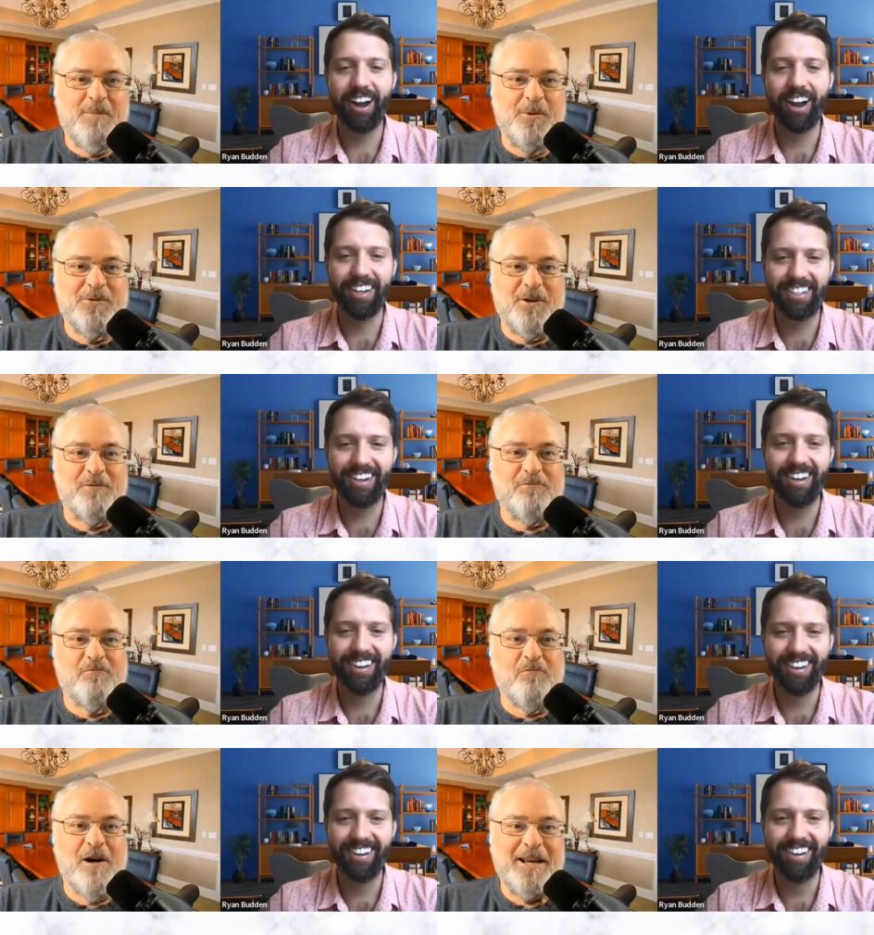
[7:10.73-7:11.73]
Speaker 1: People started
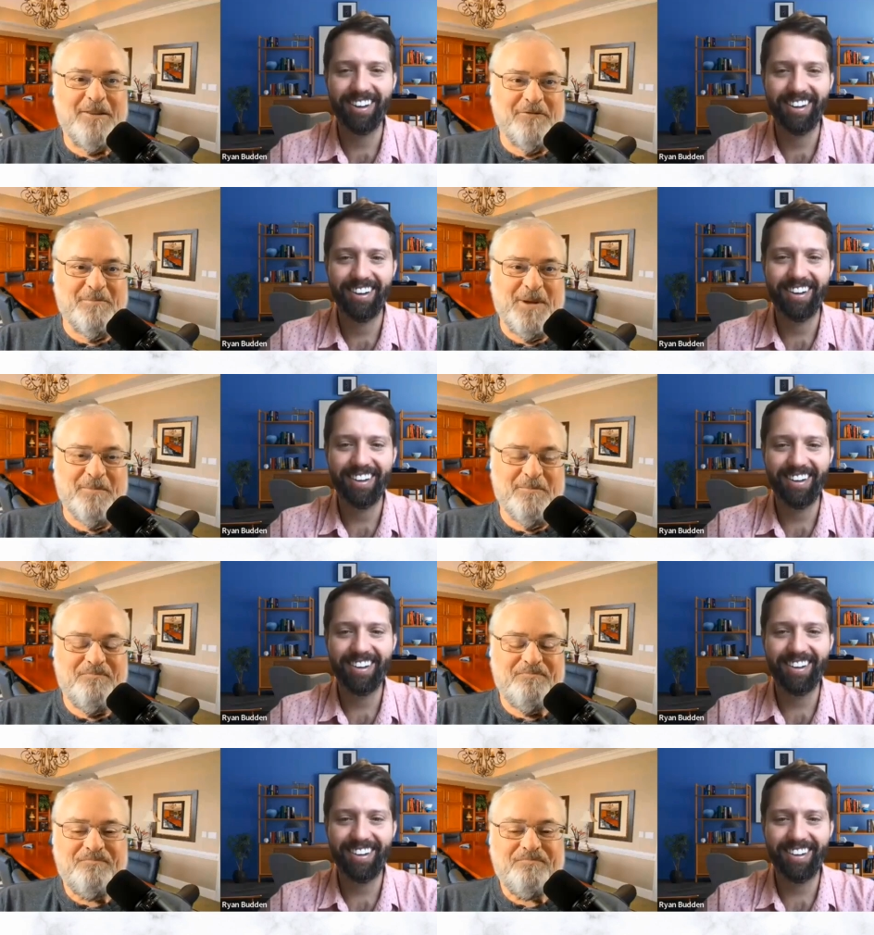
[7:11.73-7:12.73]
running from him.
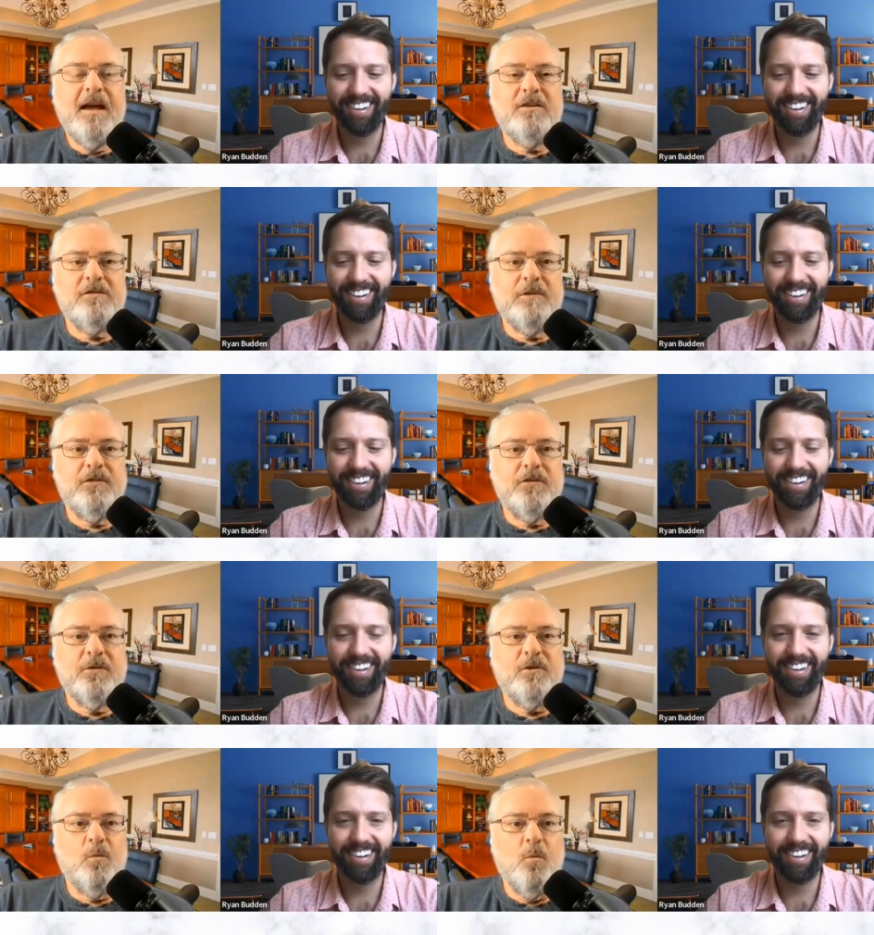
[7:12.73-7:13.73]
He just
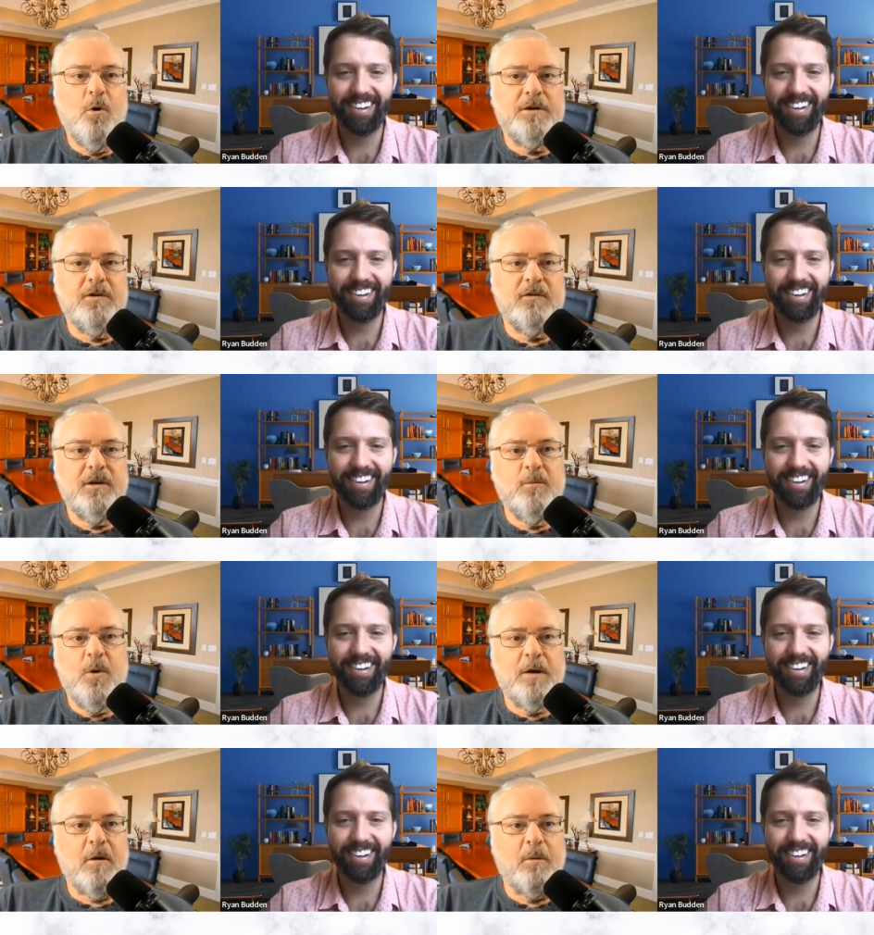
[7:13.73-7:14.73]
researched wood to see
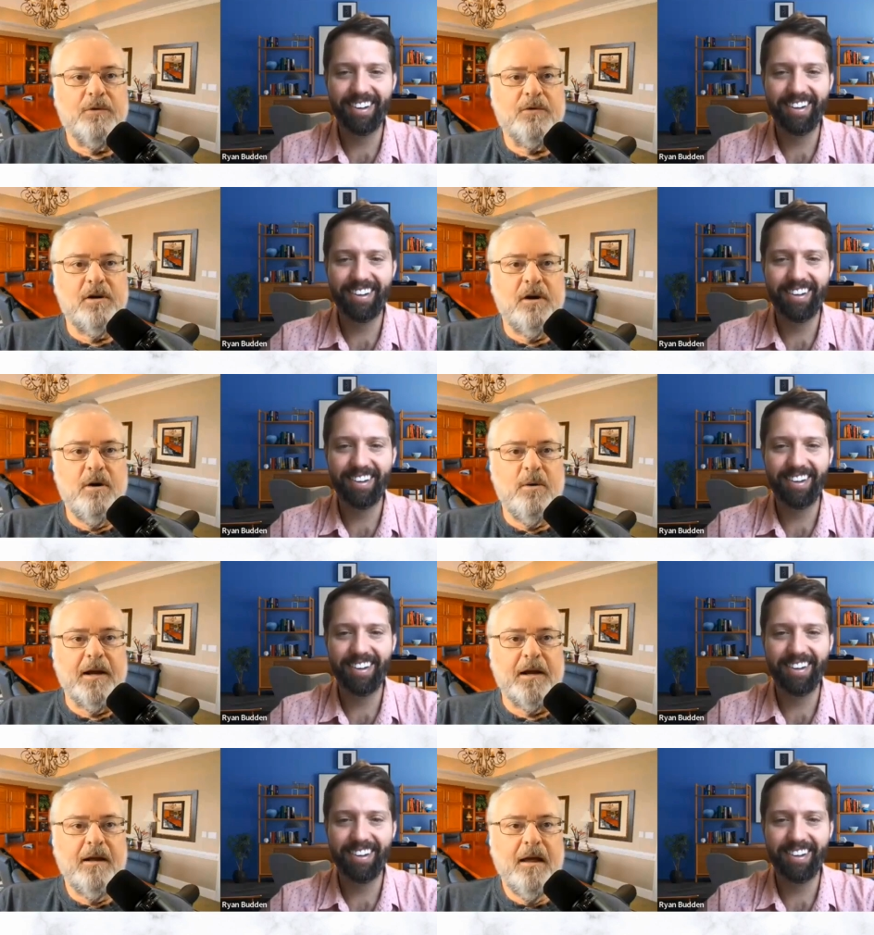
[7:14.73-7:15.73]
where it was
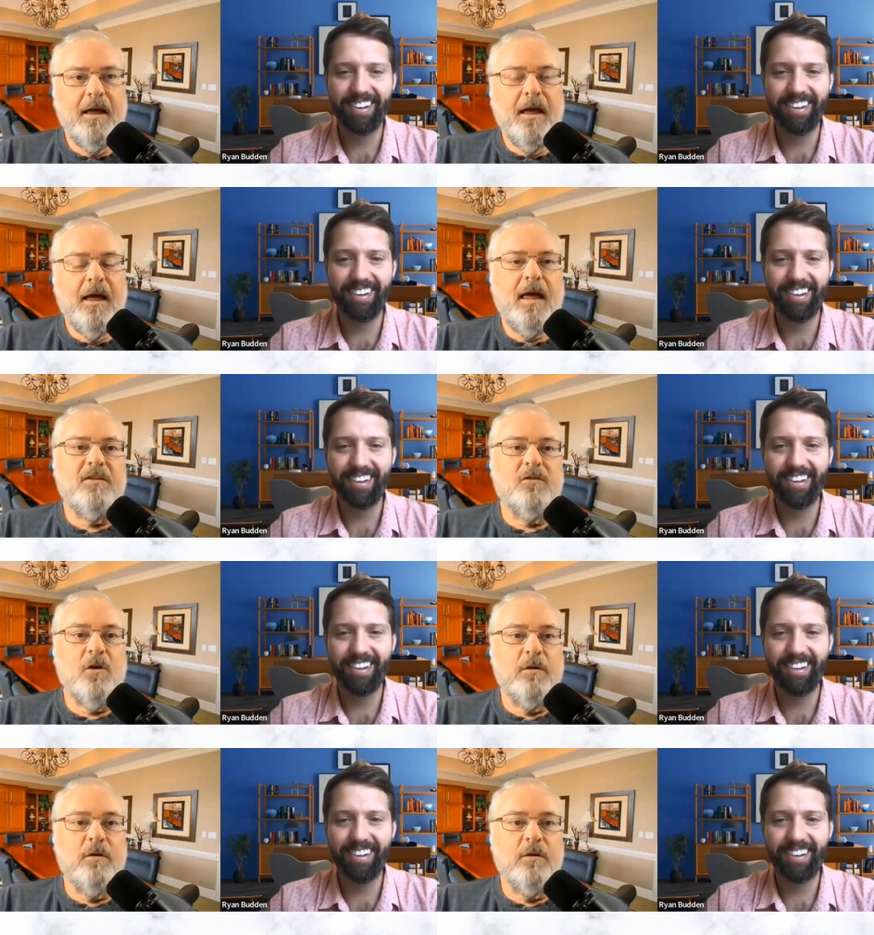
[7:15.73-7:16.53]
going. And he